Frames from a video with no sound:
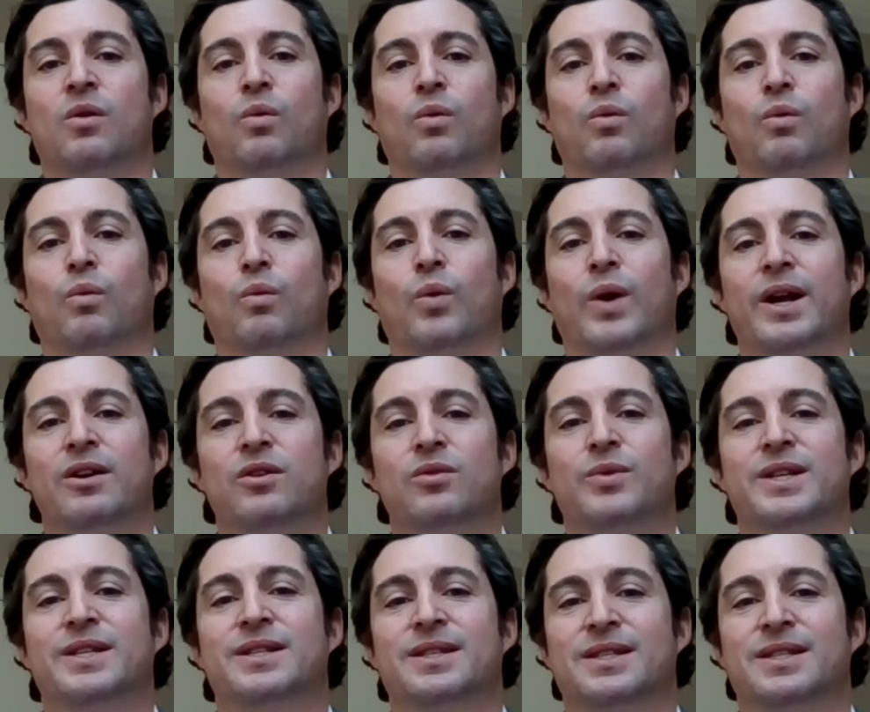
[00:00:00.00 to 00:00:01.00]
Where do
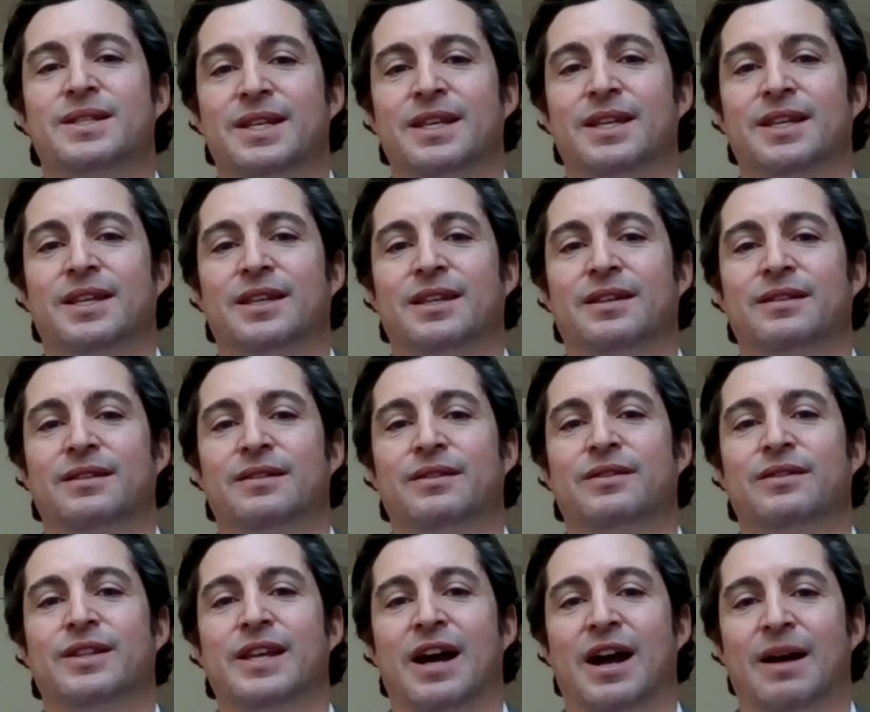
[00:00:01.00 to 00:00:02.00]
we see
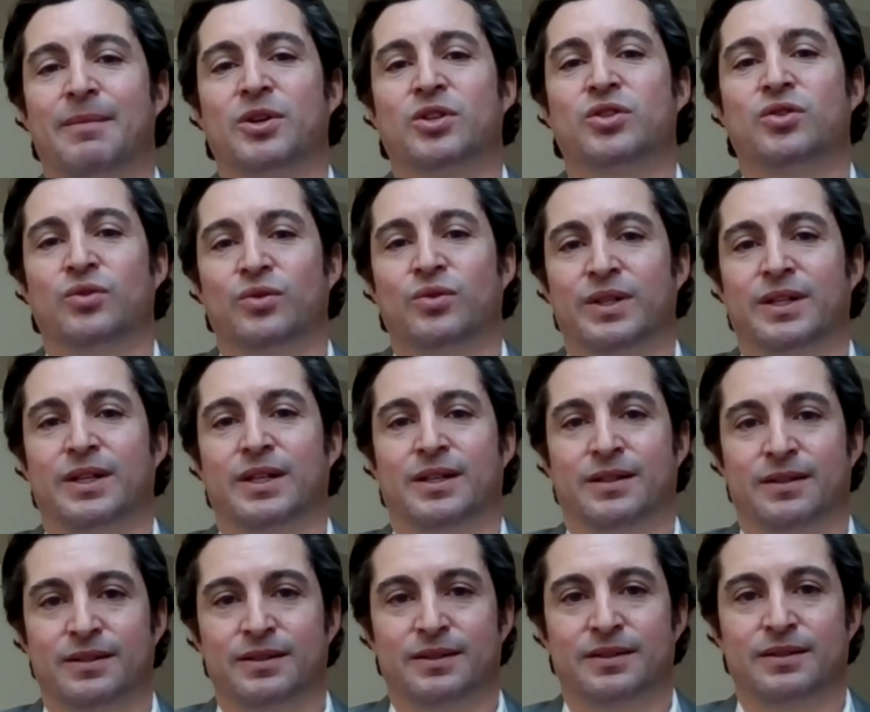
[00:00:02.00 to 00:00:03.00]
the opportunity?